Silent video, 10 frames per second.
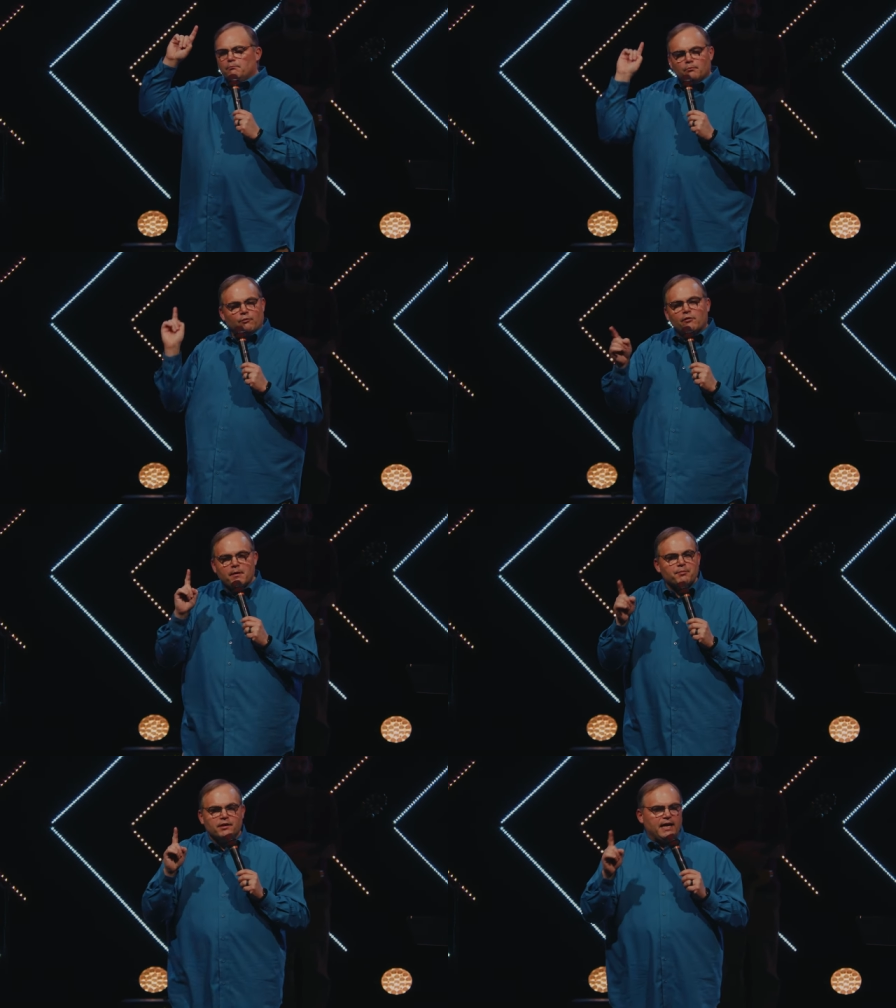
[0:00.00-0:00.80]
but we
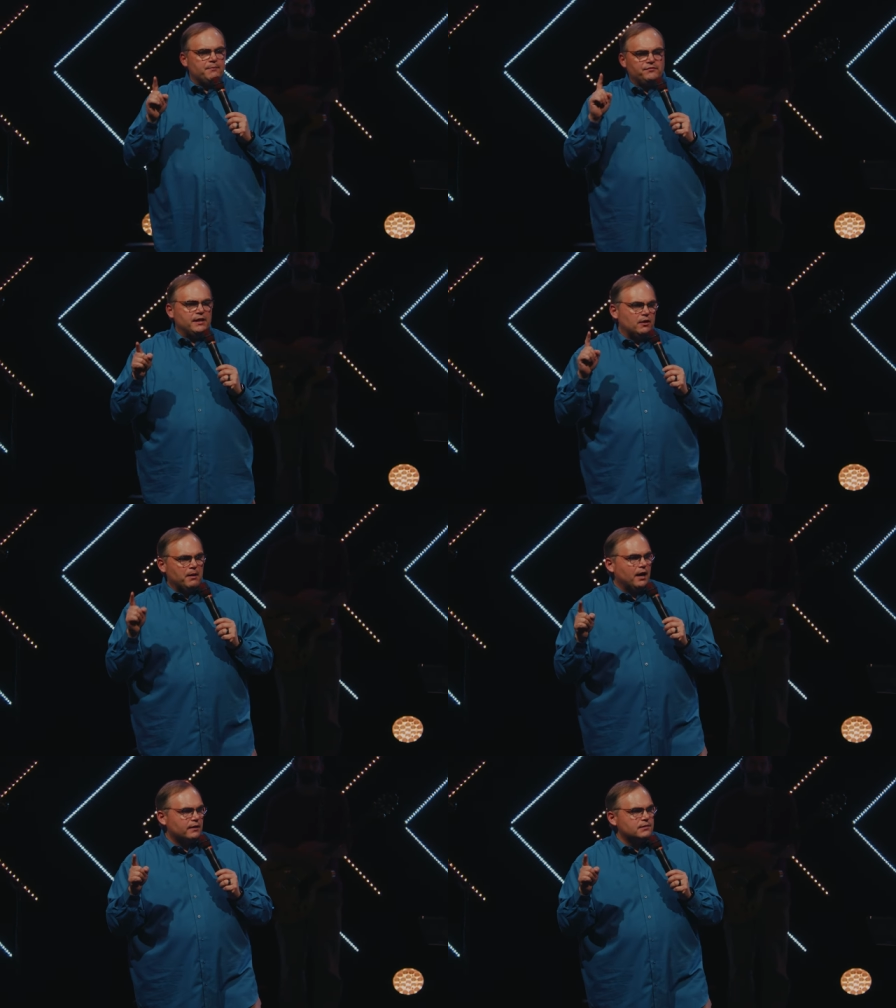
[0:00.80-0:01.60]
remember the name of
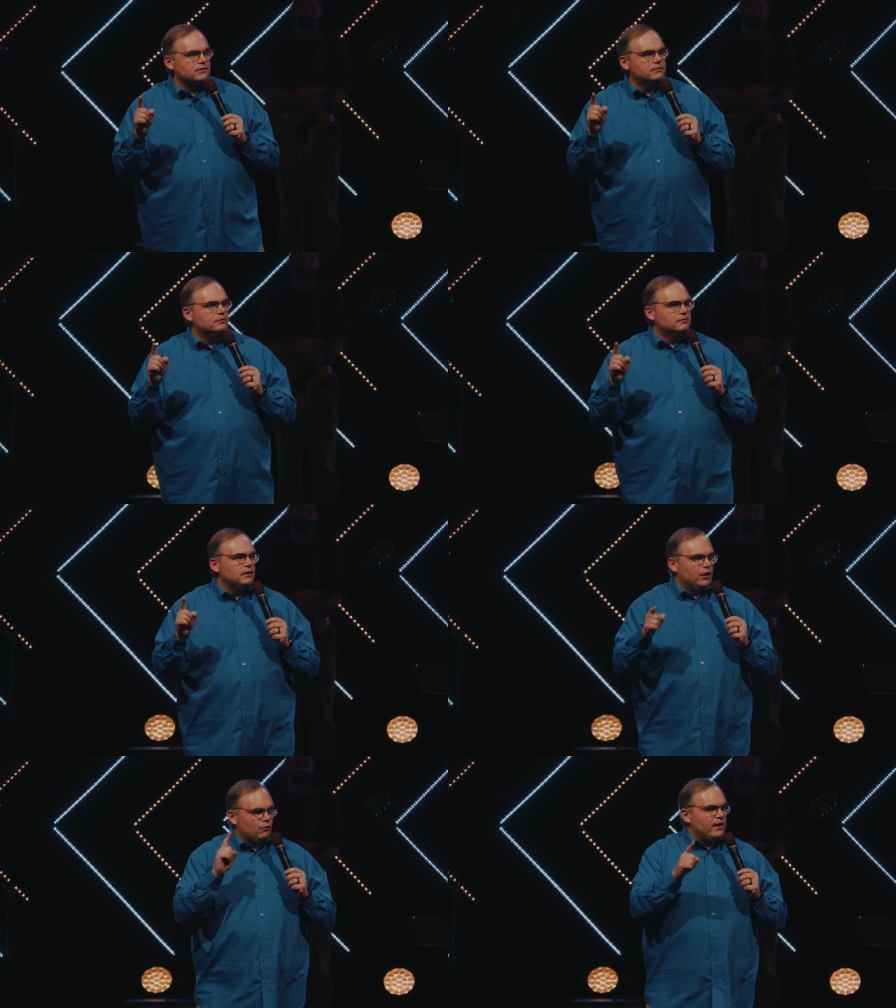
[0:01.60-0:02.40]
Telemachus,
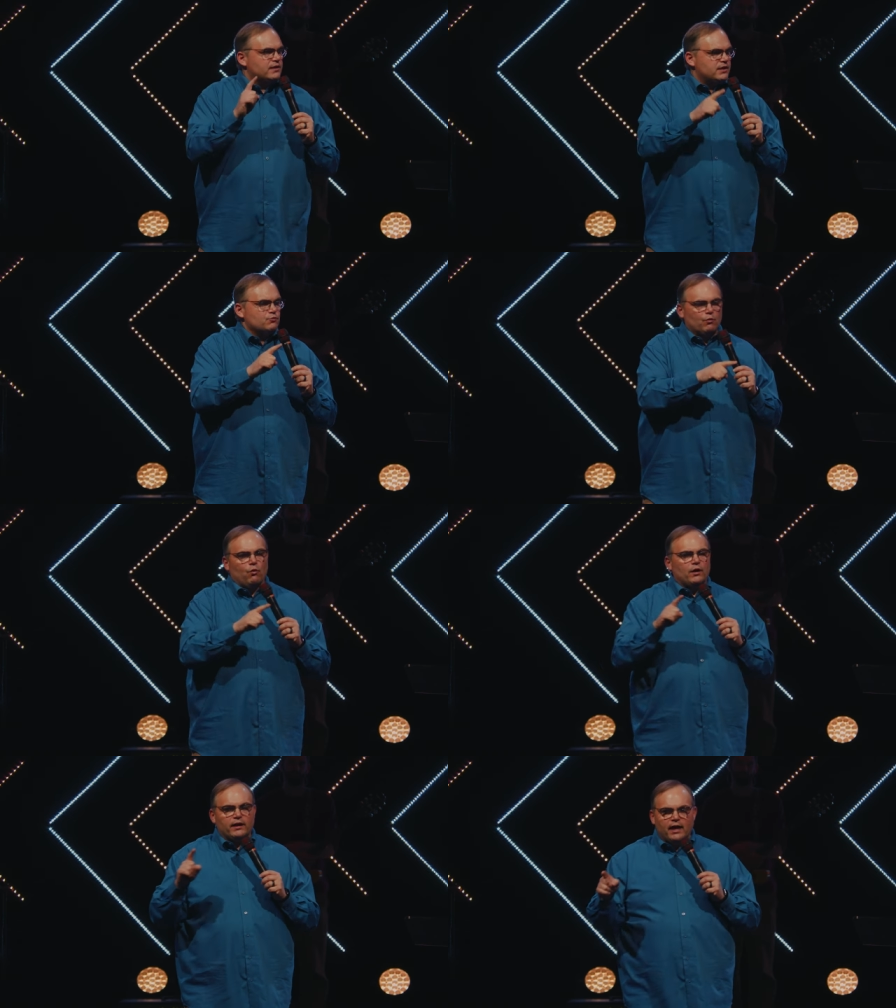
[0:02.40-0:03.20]
and great is his
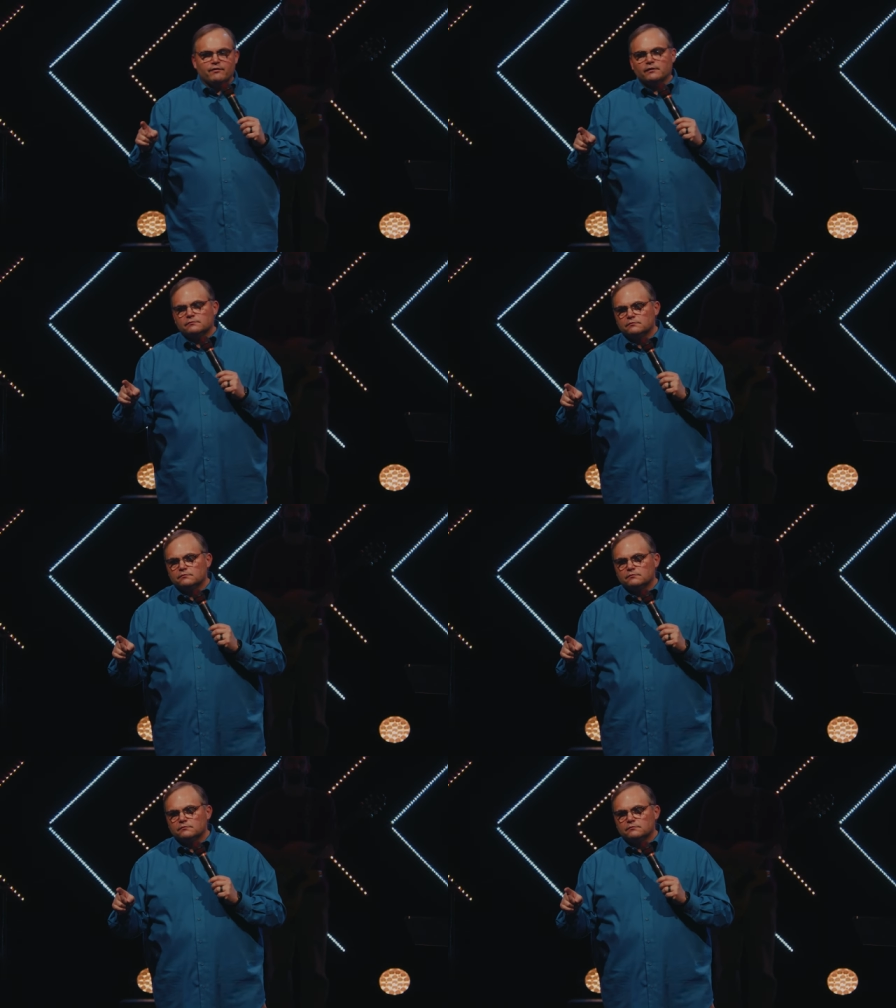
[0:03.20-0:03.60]
reward in heaven.